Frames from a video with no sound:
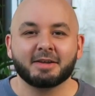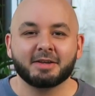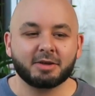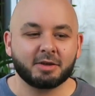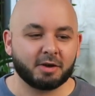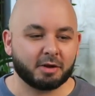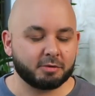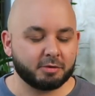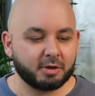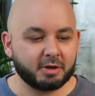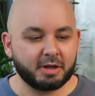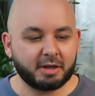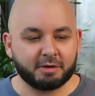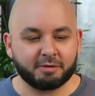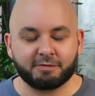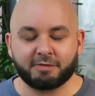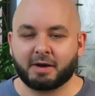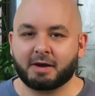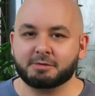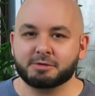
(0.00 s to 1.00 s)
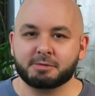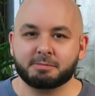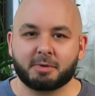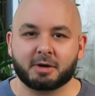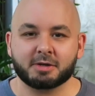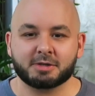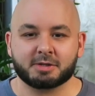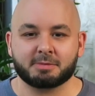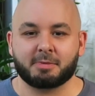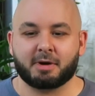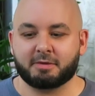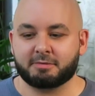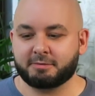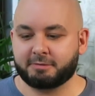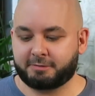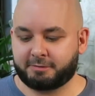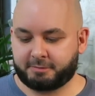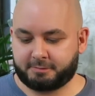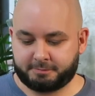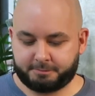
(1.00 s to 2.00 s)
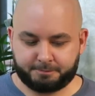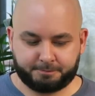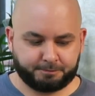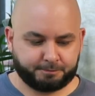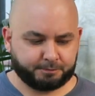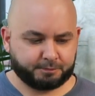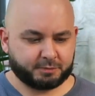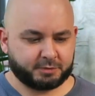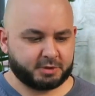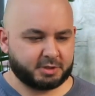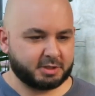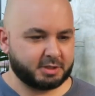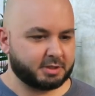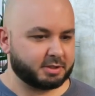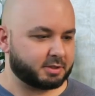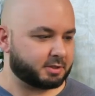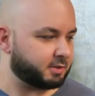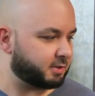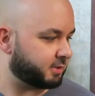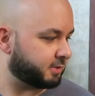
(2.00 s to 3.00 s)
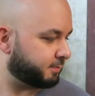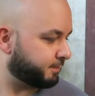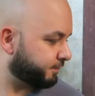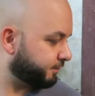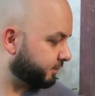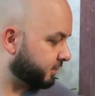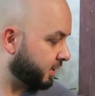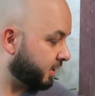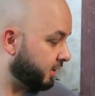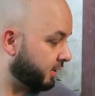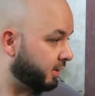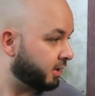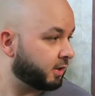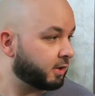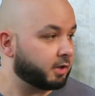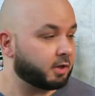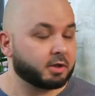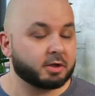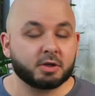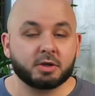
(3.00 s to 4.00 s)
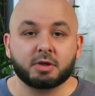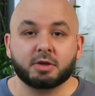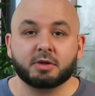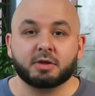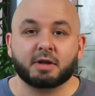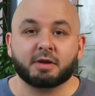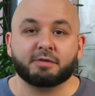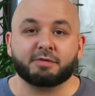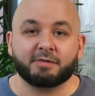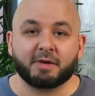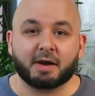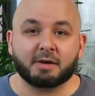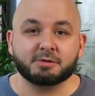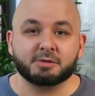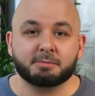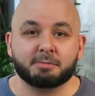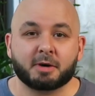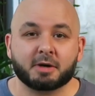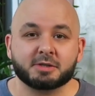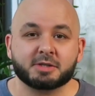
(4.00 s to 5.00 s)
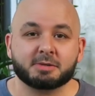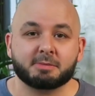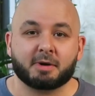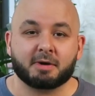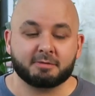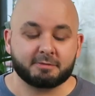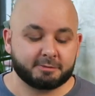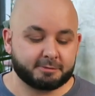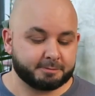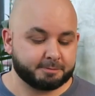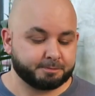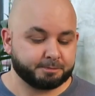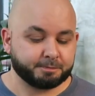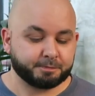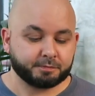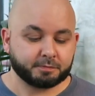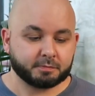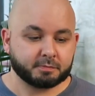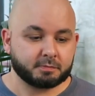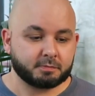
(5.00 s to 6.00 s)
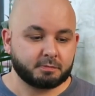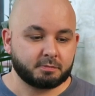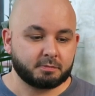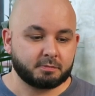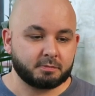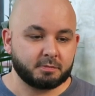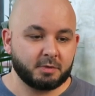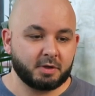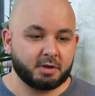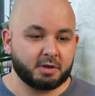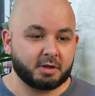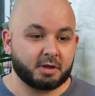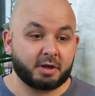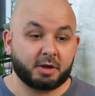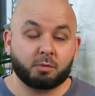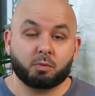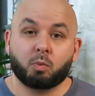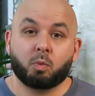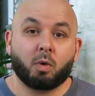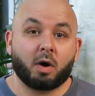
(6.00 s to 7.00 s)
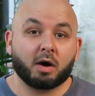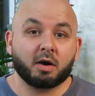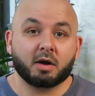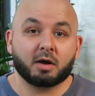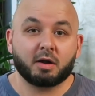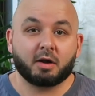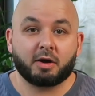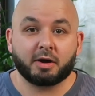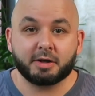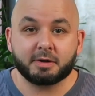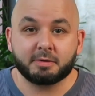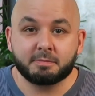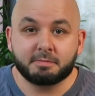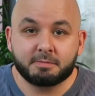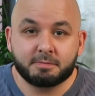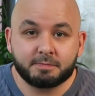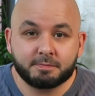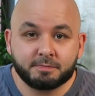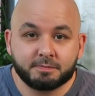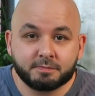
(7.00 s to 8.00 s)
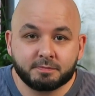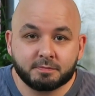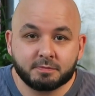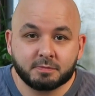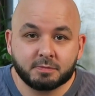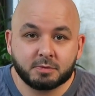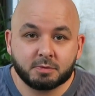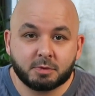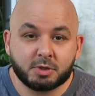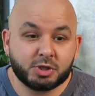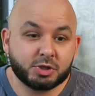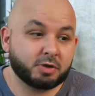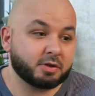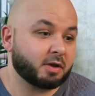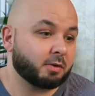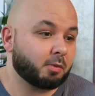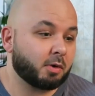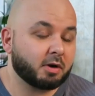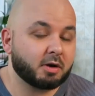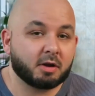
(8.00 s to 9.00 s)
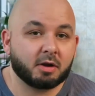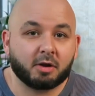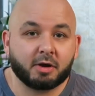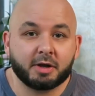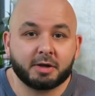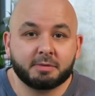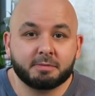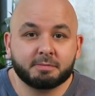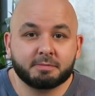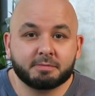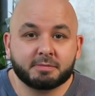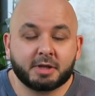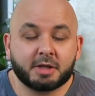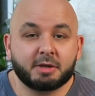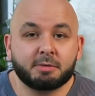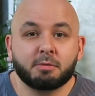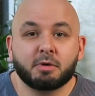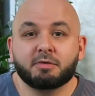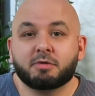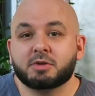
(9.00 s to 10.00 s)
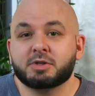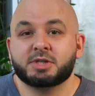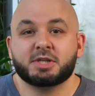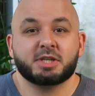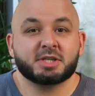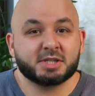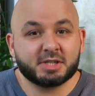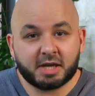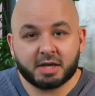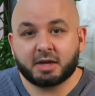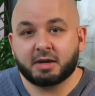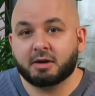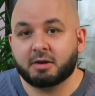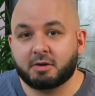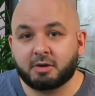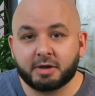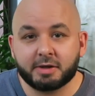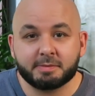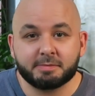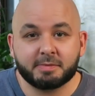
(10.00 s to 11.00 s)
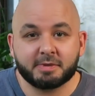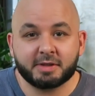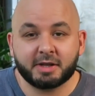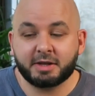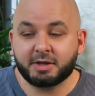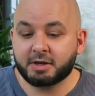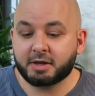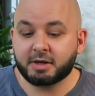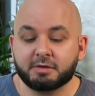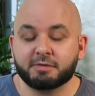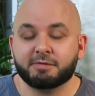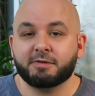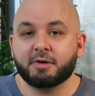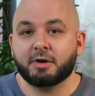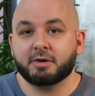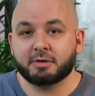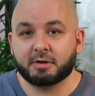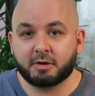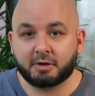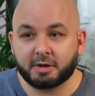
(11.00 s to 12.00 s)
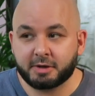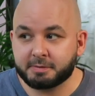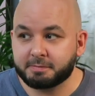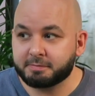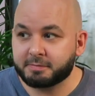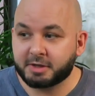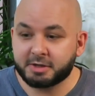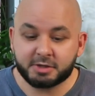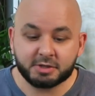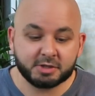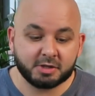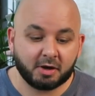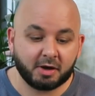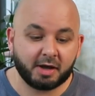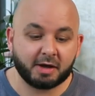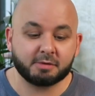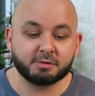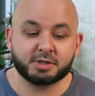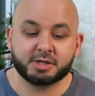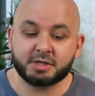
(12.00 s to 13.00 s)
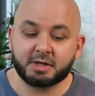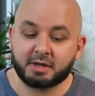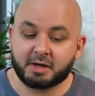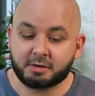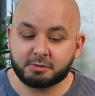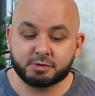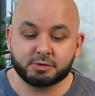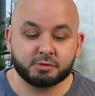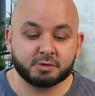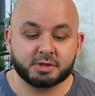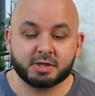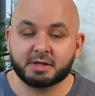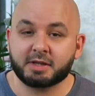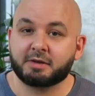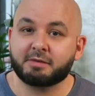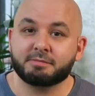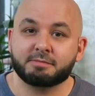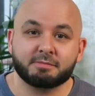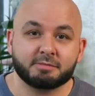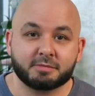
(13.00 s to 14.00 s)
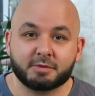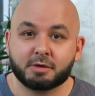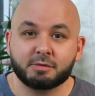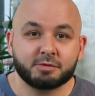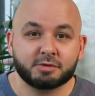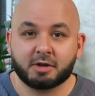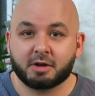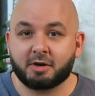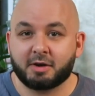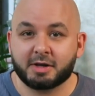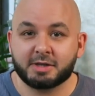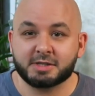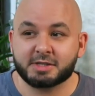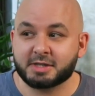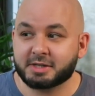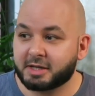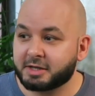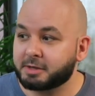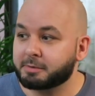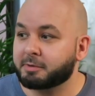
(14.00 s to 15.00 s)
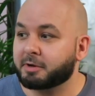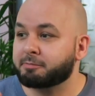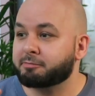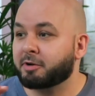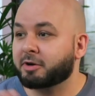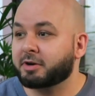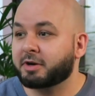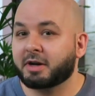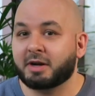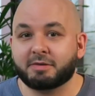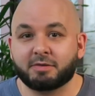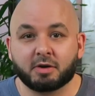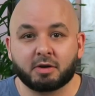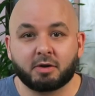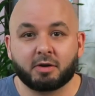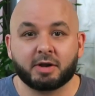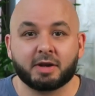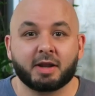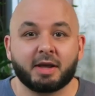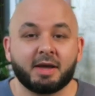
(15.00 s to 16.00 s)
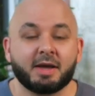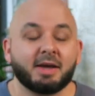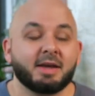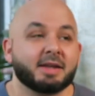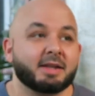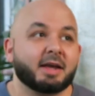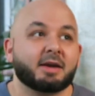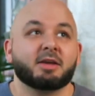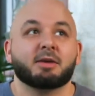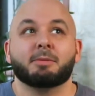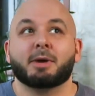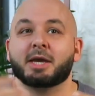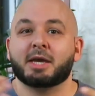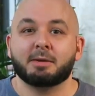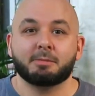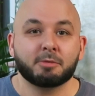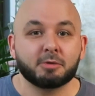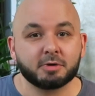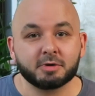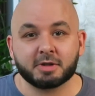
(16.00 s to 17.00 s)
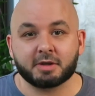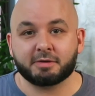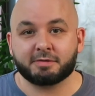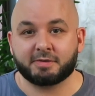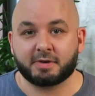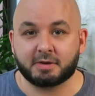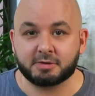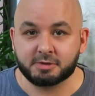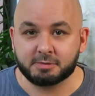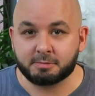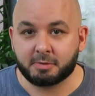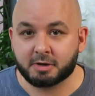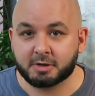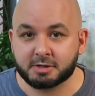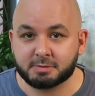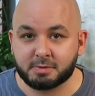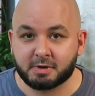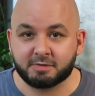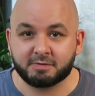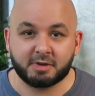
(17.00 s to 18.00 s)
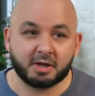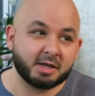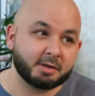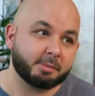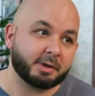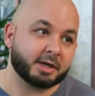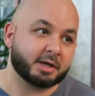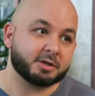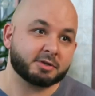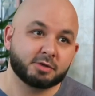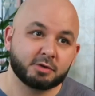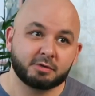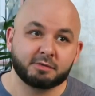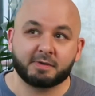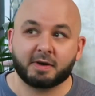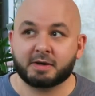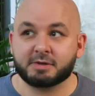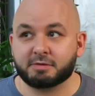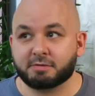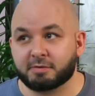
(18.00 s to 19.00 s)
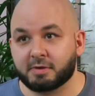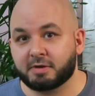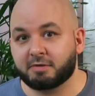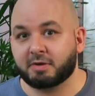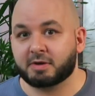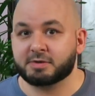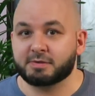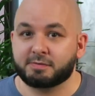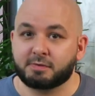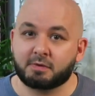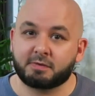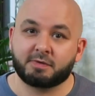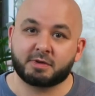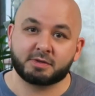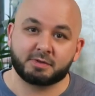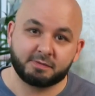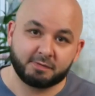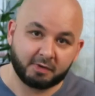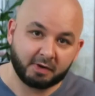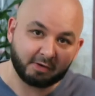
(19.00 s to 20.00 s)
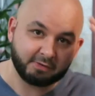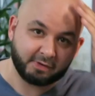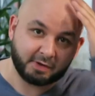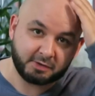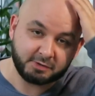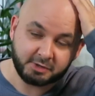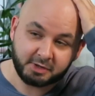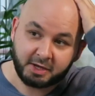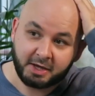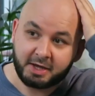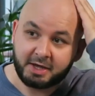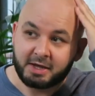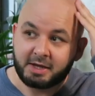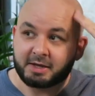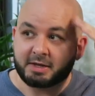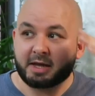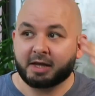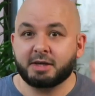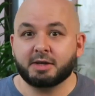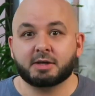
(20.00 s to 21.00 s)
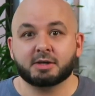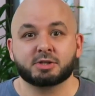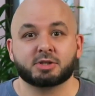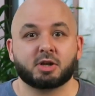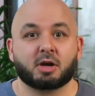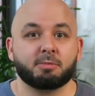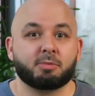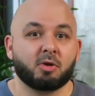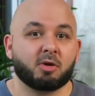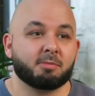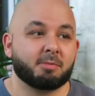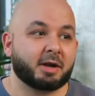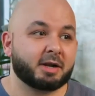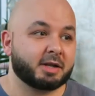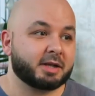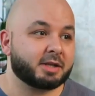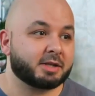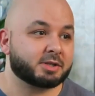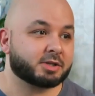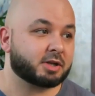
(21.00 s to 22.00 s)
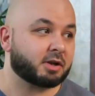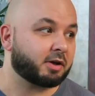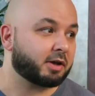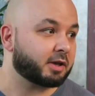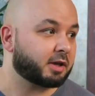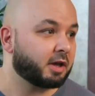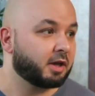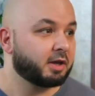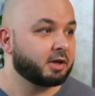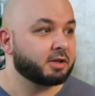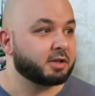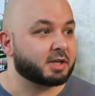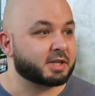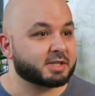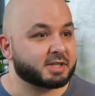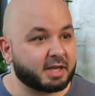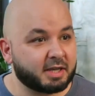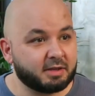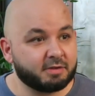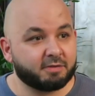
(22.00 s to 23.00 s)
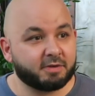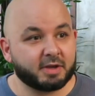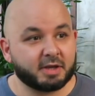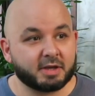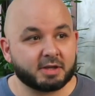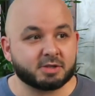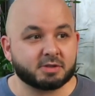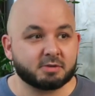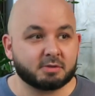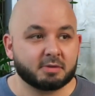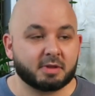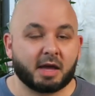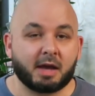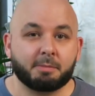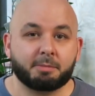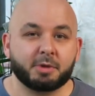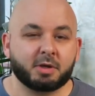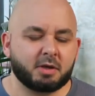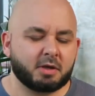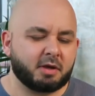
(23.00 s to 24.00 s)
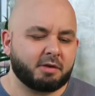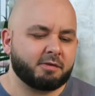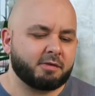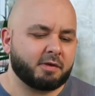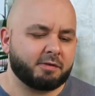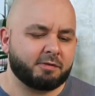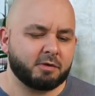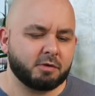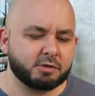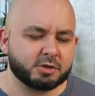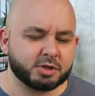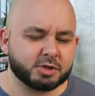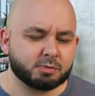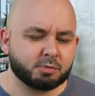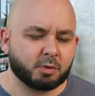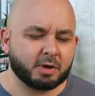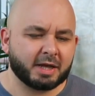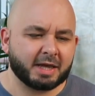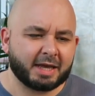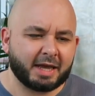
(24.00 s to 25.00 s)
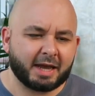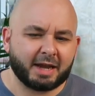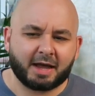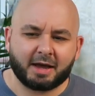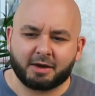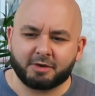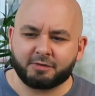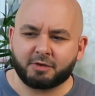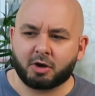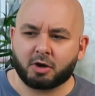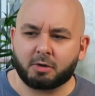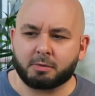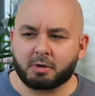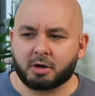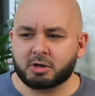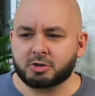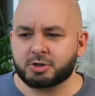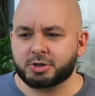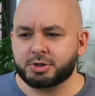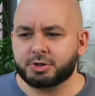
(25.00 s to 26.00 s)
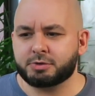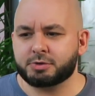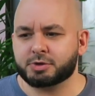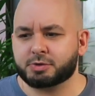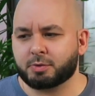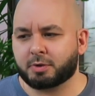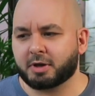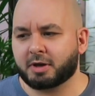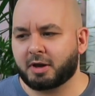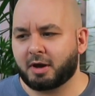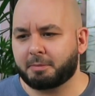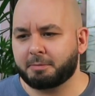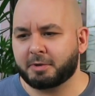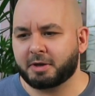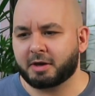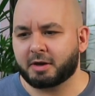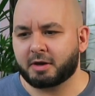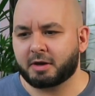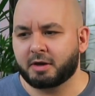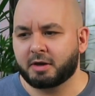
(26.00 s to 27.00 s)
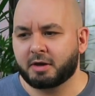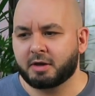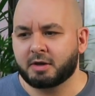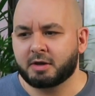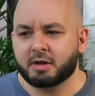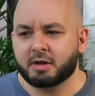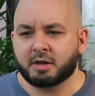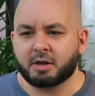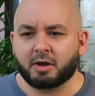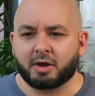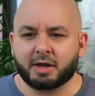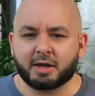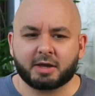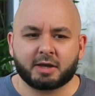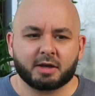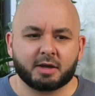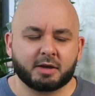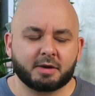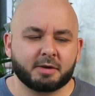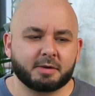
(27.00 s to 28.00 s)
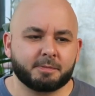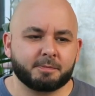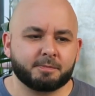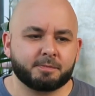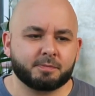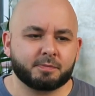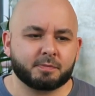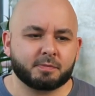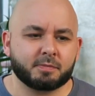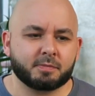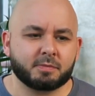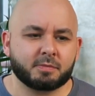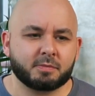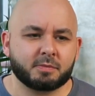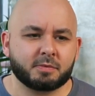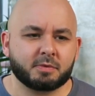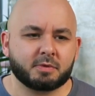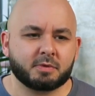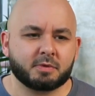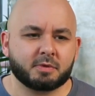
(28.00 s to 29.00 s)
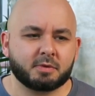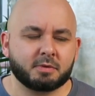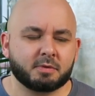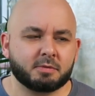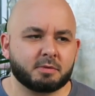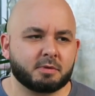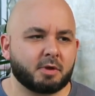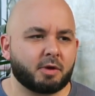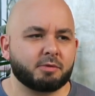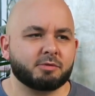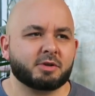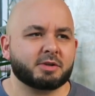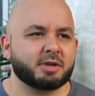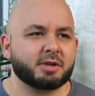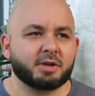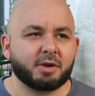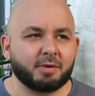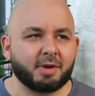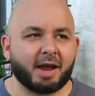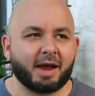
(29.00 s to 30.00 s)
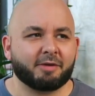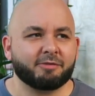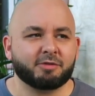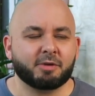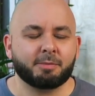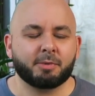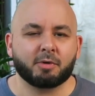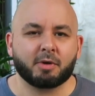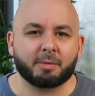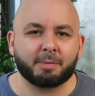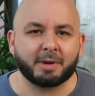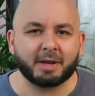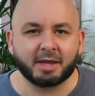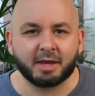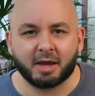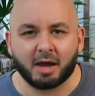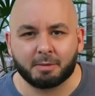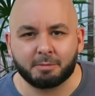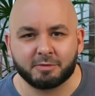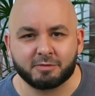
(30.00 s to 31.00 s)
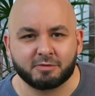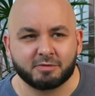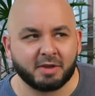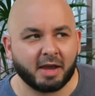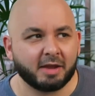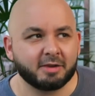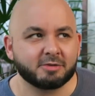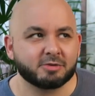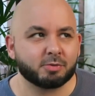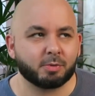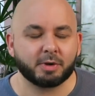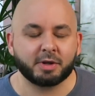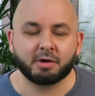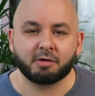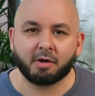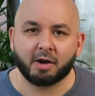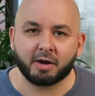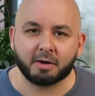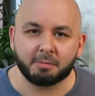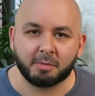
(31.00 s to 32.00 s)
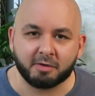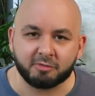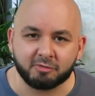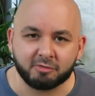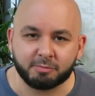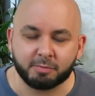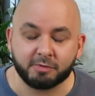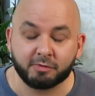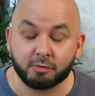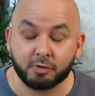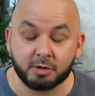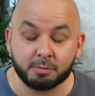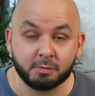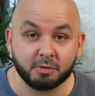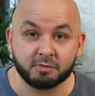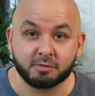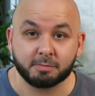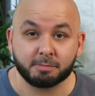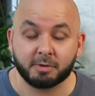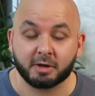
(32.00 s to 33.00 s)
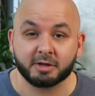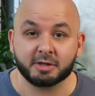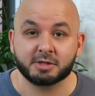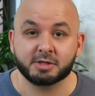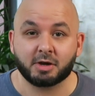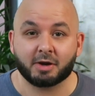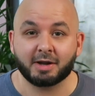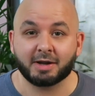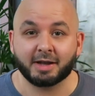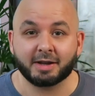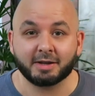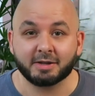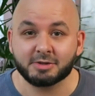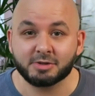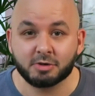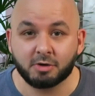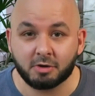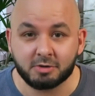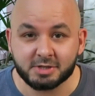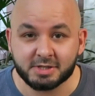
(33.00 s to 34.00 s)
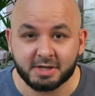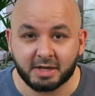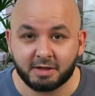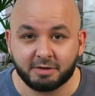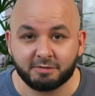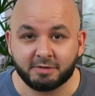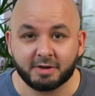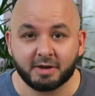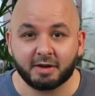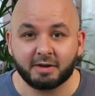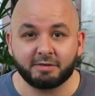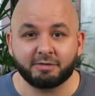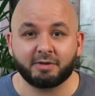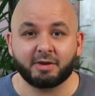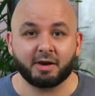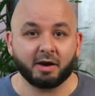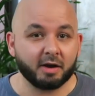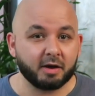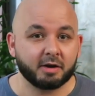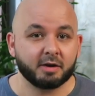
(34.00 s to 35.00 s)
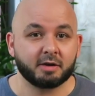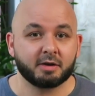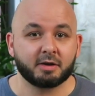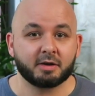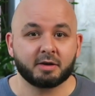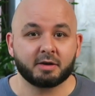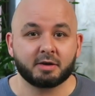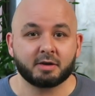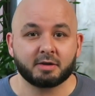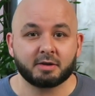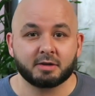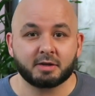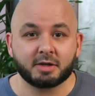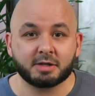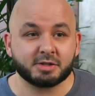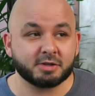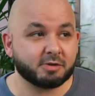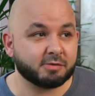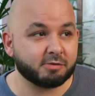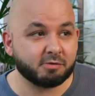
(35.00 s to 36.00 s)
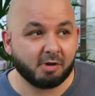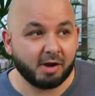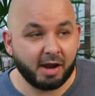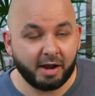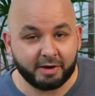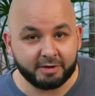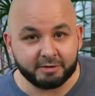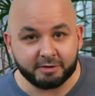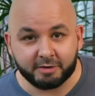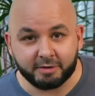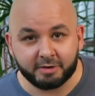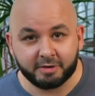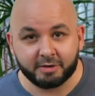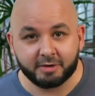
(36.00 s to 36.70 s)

You know, you need $1,000 a month. Jesus. You need $1,000 a month you need one client. Once you've got that one client, then you move on to your second client. Then your third client. Then you start outsourcing those clients, and then you bring on another client. Now you're making more than $1,000 a month. Now you're making $2,000, $3,000, $4,000, $5,000. Now you can start putting money into like your savings and all that. But if you just want to get out of your home country and you just want to come here, like, you don't have to build up an income of 10, 20 grand a month before you move to bloody Thailand. It doesn't cost anything to live here. It's $1,000.